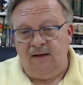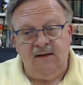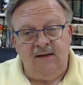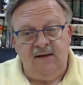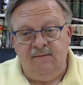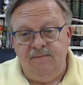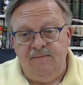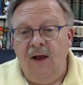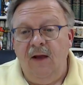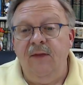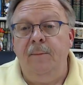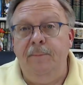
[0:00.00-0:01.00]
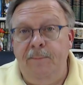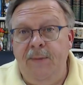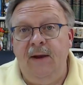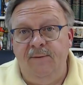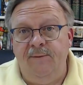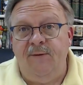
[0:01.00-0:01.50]
the
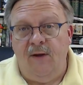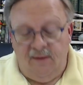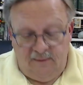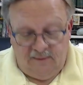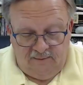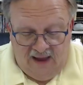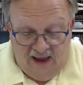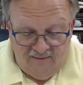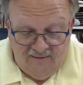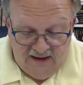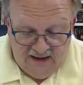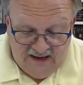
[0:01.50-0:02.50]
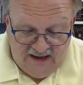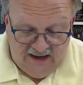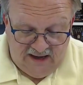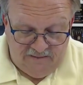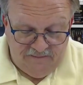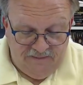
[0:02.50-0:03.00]
pitfalls of having a
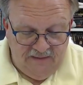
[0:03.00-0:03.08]
king.